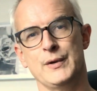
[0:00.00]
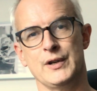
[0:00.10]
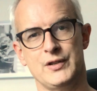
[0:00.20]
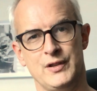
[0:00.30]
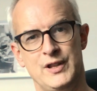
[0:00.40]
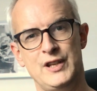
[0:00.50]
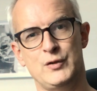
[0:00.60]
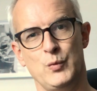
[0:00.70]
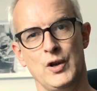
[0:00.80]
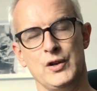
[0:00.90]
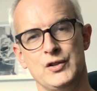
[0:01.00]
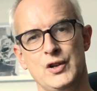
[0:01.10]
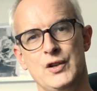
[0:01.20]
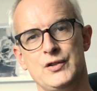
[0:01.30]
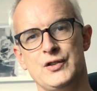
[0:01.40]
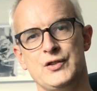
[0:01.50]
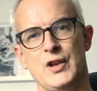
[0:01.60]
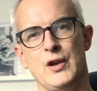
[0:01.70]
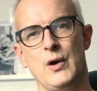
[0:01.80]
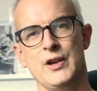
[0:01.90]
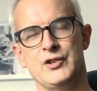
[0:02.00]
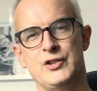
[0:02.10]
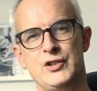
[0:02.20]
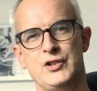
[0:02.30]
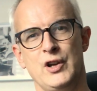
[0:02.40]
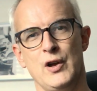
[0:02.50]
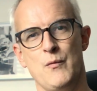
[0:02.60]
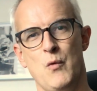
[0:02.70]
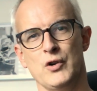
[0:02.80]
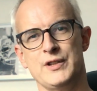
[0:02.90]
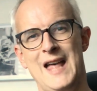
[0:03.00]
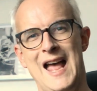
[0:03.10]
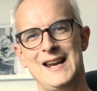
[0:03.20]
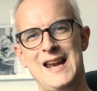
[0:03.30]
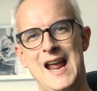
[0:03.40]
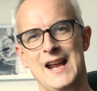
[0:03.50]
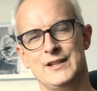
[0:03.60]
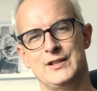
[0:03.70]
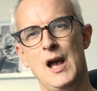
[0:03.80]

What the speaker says: but this one does, so I suggest you go and watch that next.